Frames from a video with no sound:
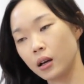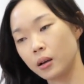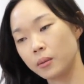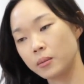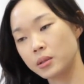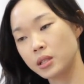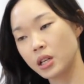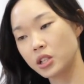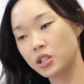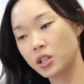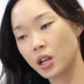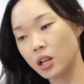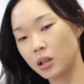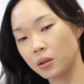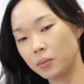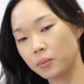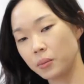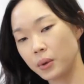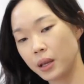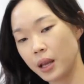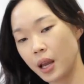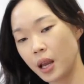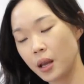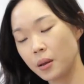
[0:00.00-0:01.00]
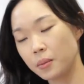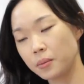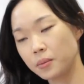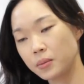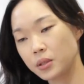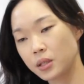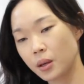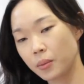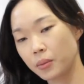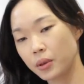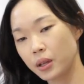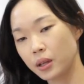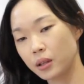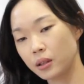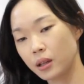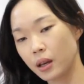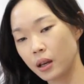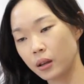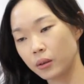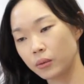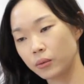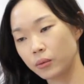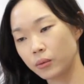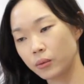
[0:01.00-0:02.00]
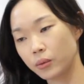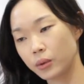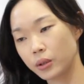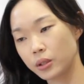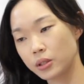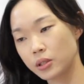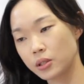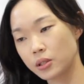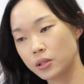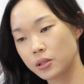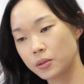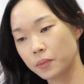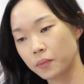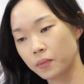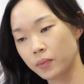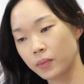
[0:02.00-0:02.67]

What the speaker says: such that it became something that was